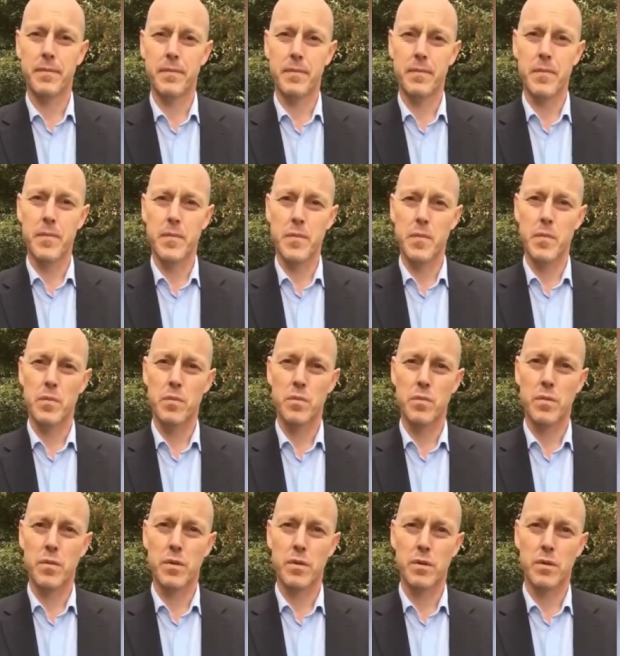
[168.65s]
but should we
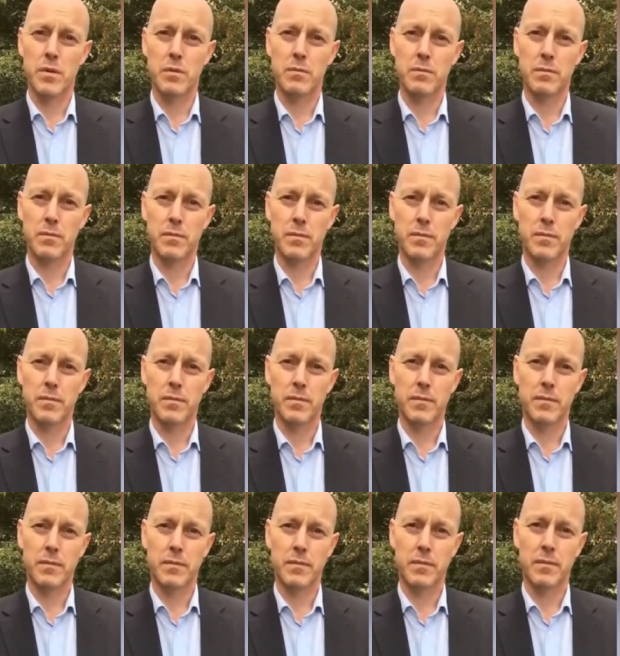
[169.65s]
allow for a
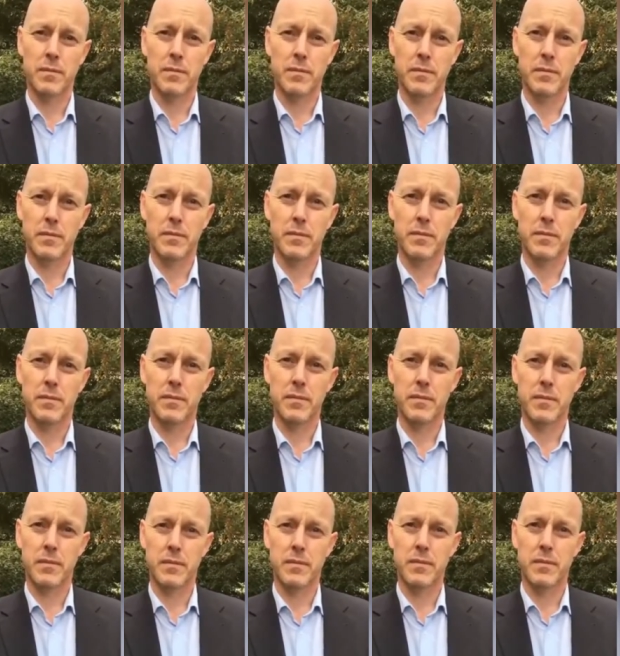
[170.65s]
legal sale of drugs,
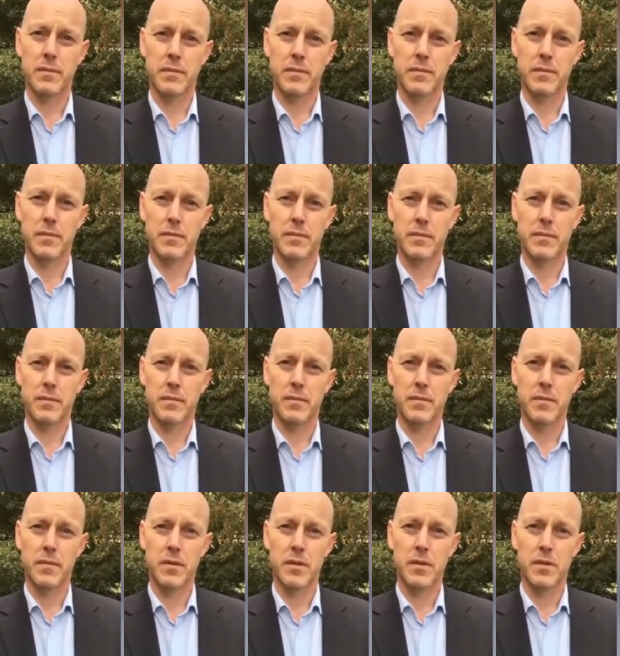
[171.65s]
the
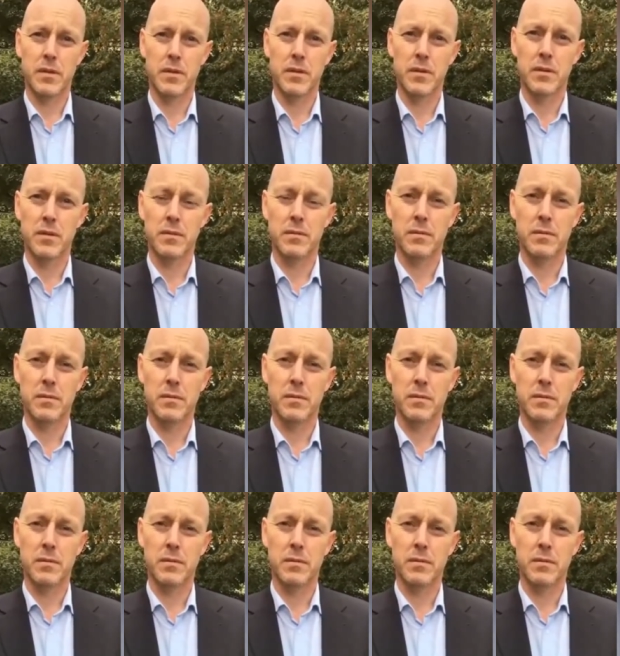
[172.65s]
commercialization of drugs?